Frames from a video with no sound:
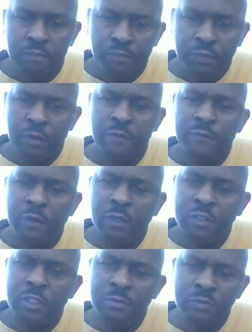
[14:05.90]

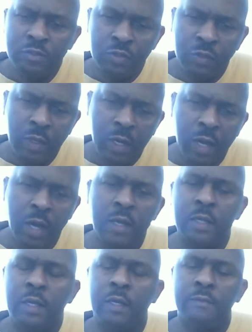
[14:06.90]
provoked him to
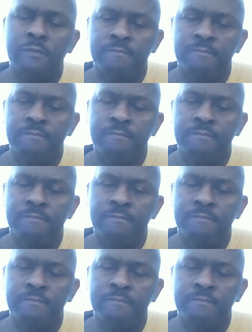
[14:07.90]
anger